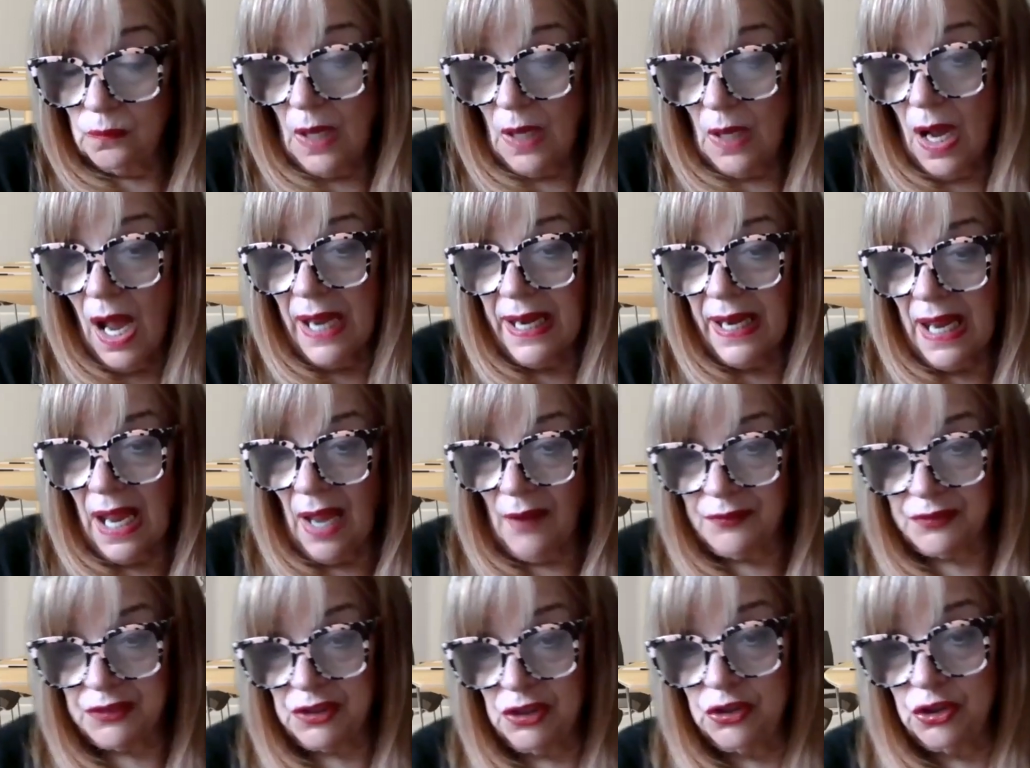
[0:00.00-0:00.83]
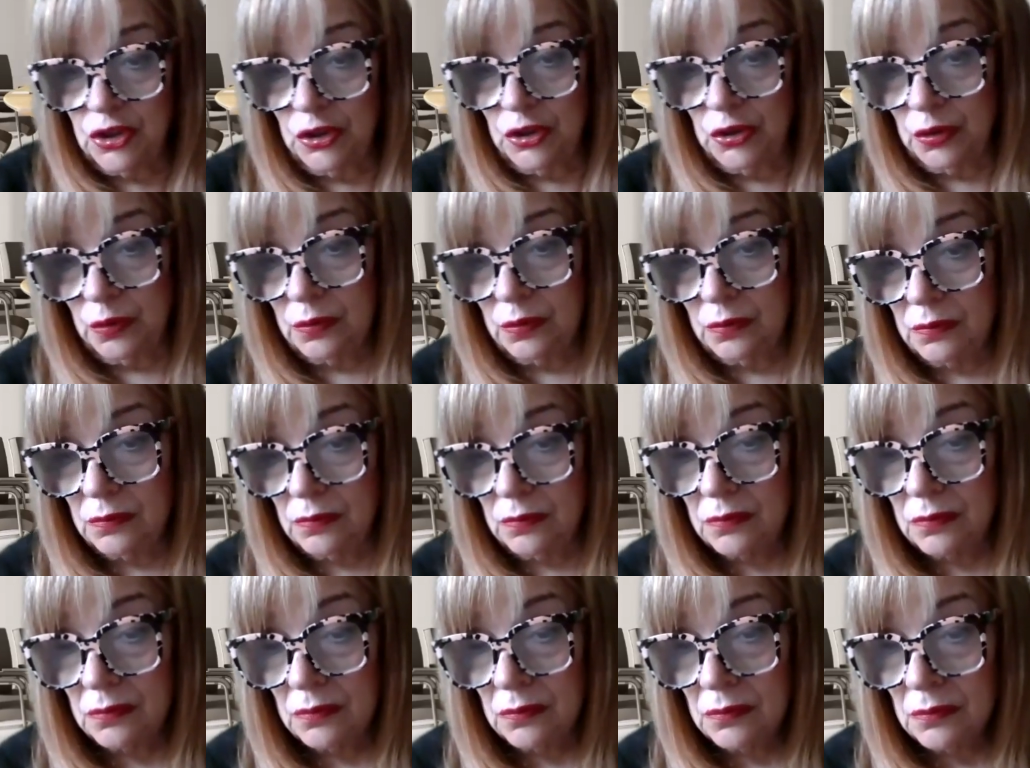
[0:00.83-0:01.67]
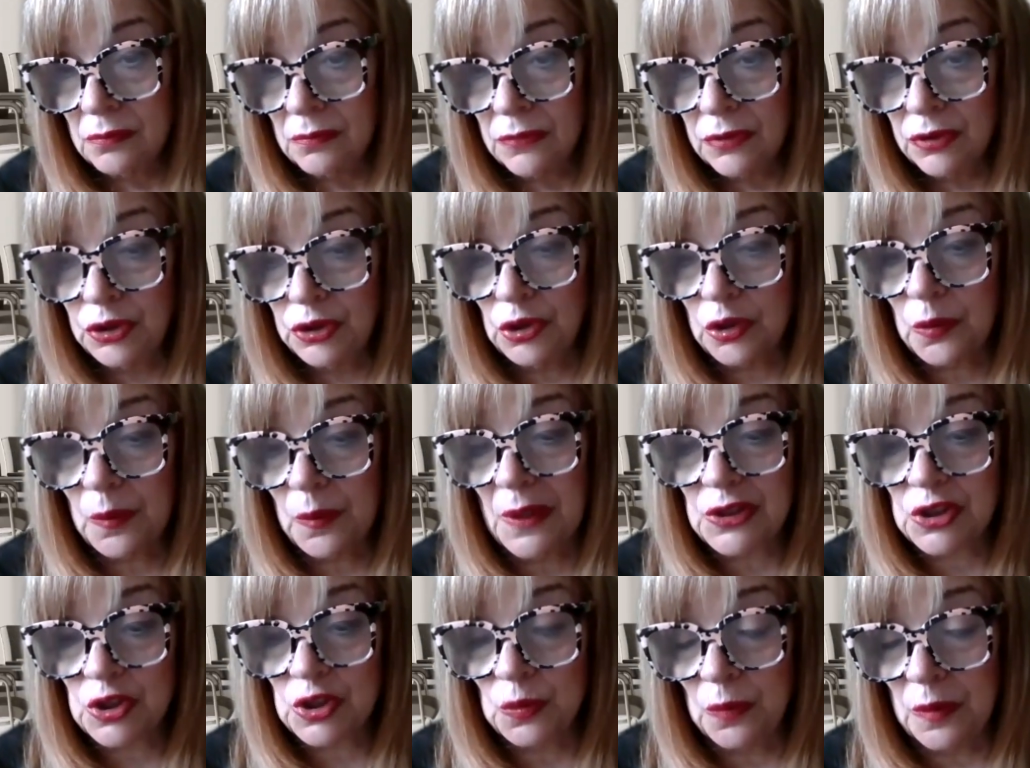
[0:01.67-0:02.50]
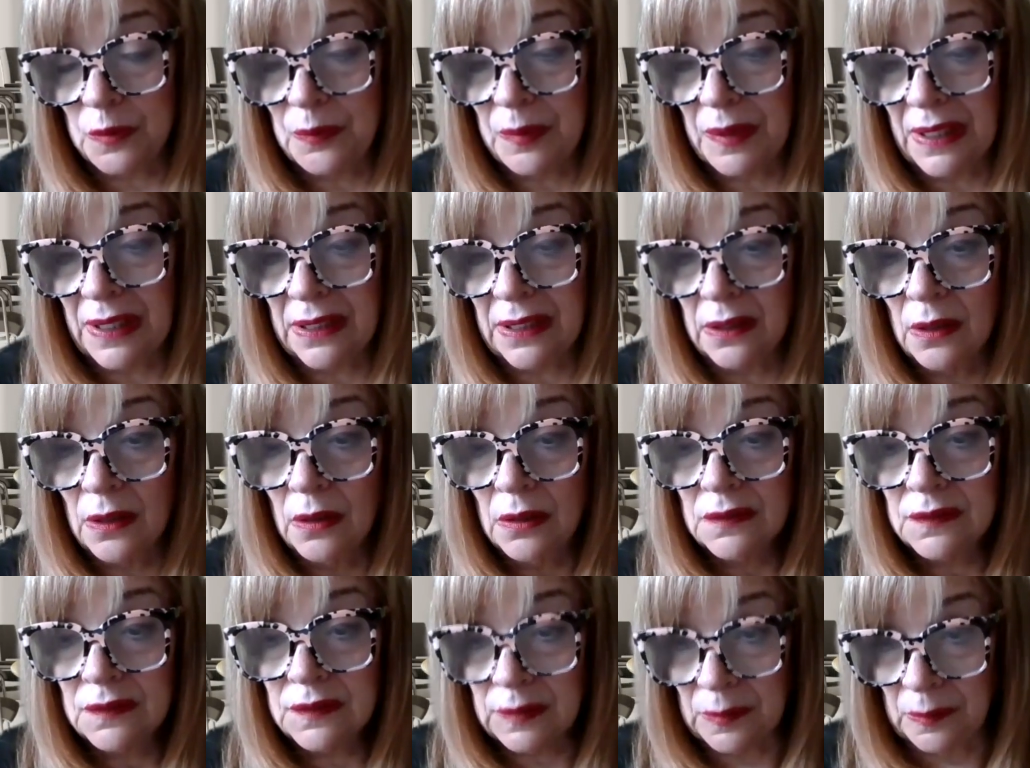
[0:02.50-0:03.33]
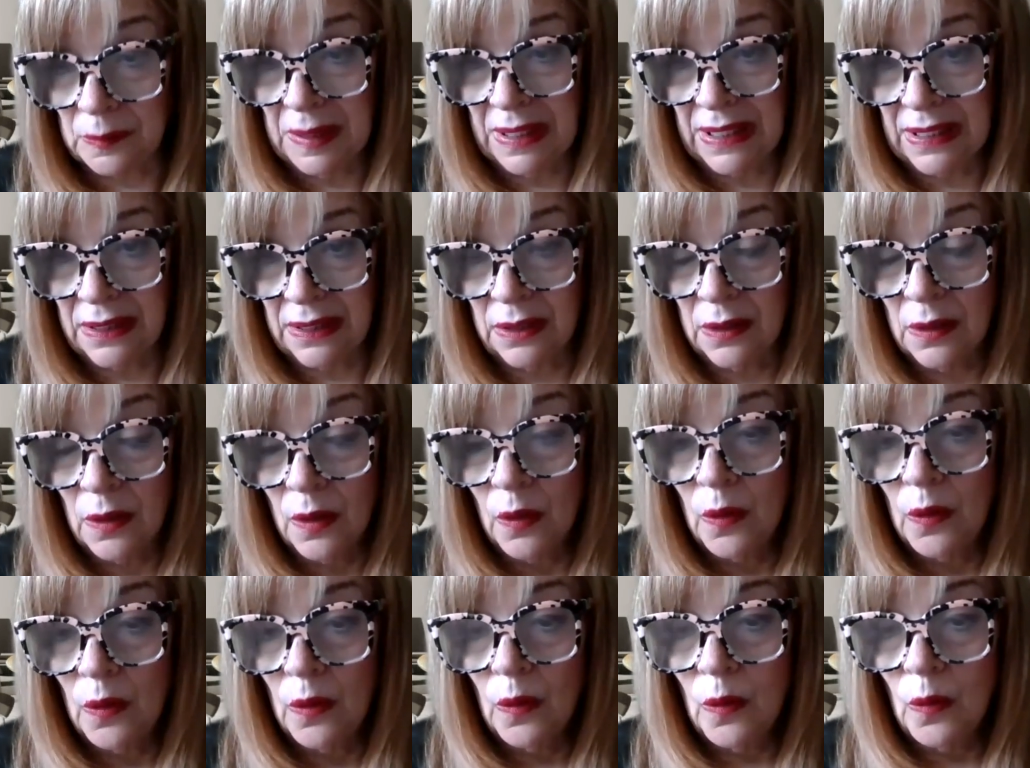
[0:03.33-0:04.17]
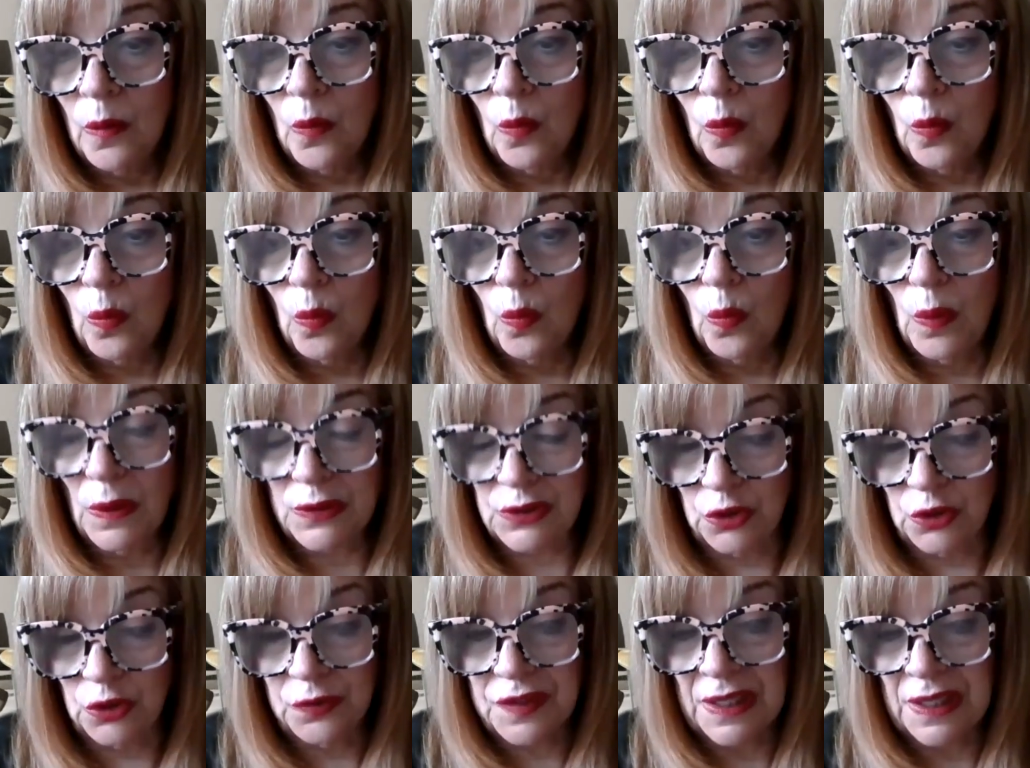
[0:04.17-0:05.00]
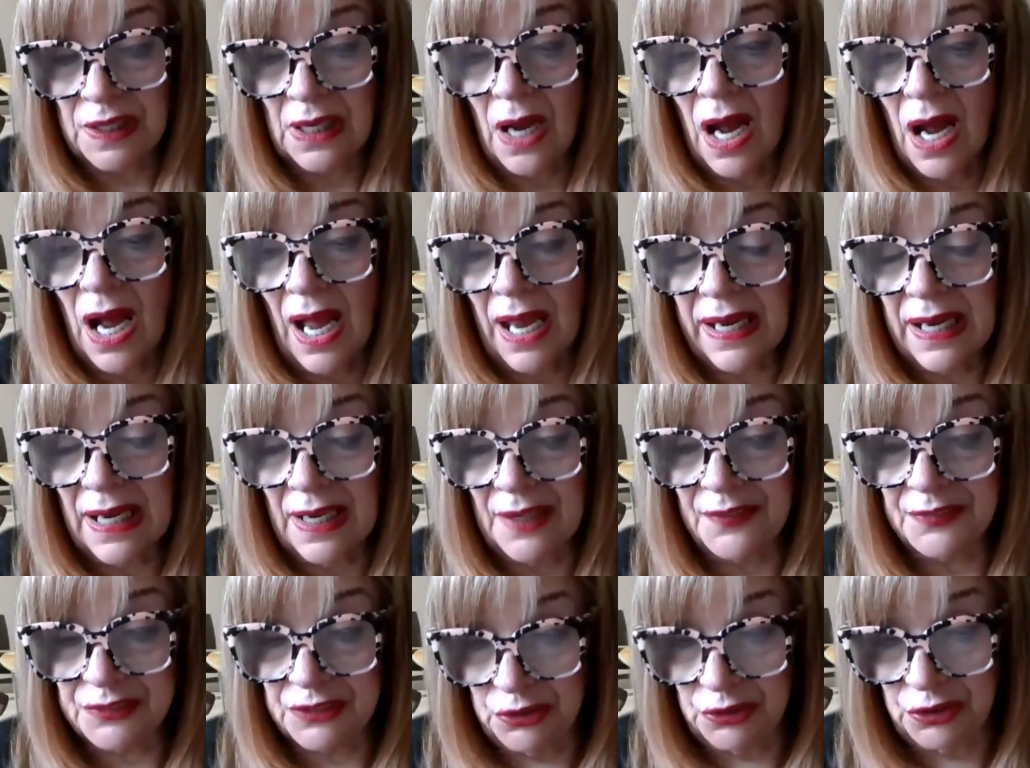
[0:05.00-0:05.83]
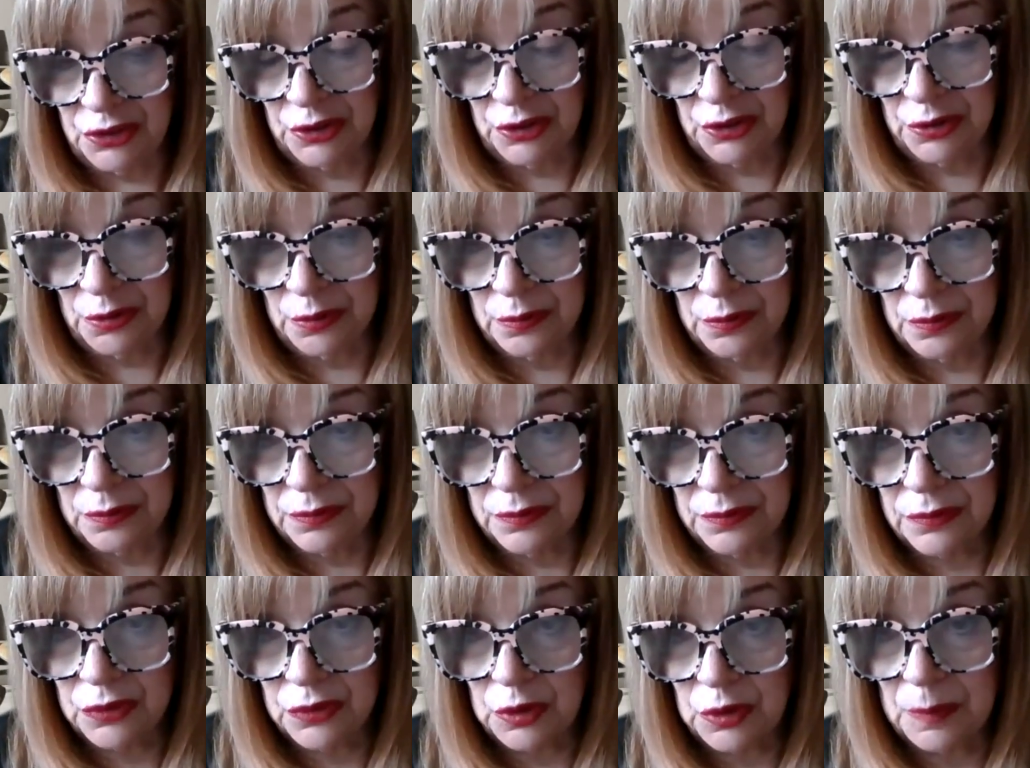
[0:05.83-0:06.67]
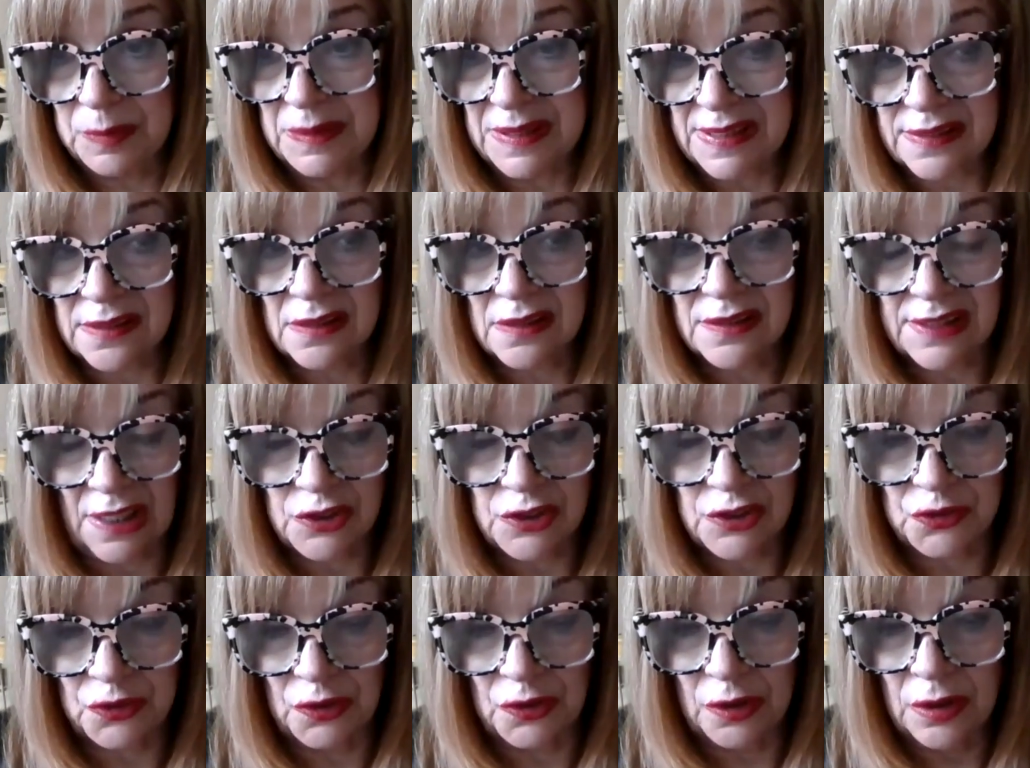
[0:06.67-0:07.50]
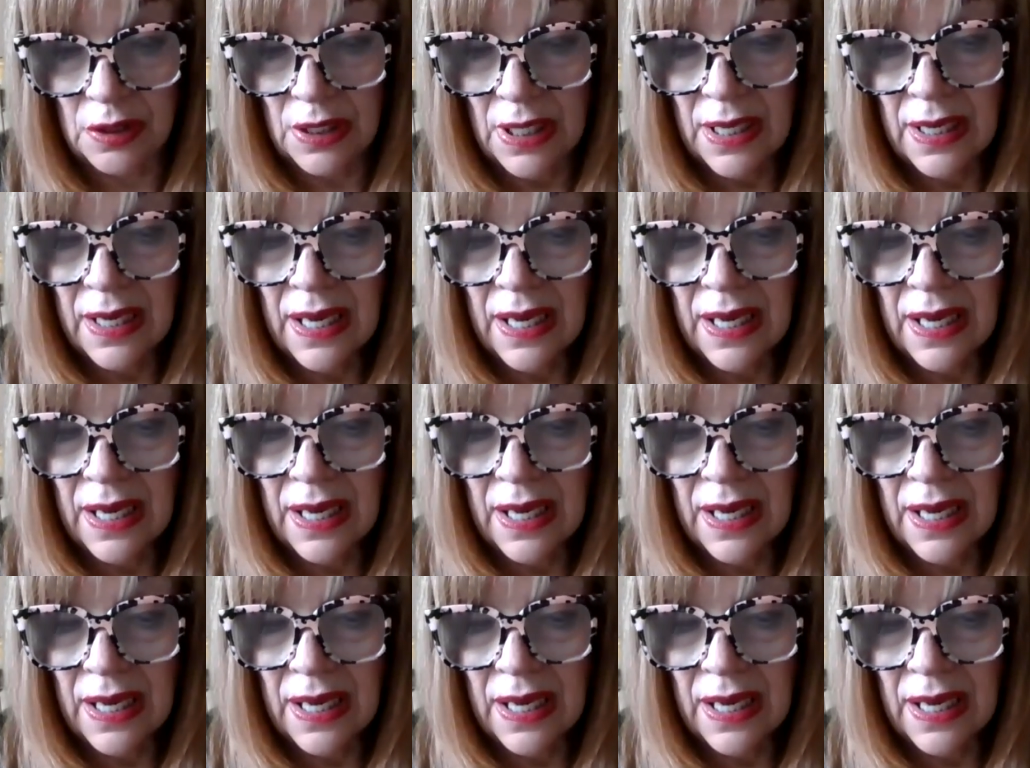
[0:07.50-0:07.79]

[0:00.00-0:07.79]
I have to do? Your question would be to me, what do you think I have to do to be successful?